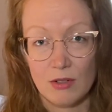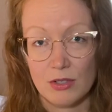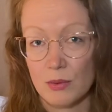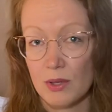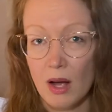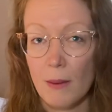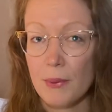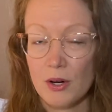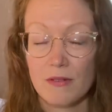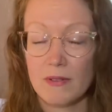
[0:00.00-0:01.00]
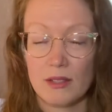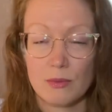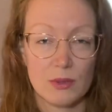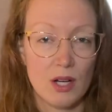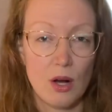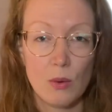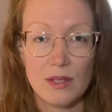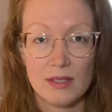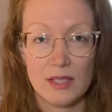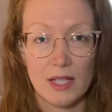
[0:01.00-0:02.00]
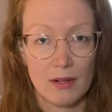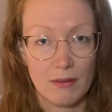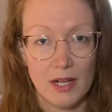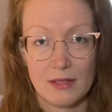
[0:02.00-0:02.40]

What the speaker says: So we're not perfect, we're not always going to get it right.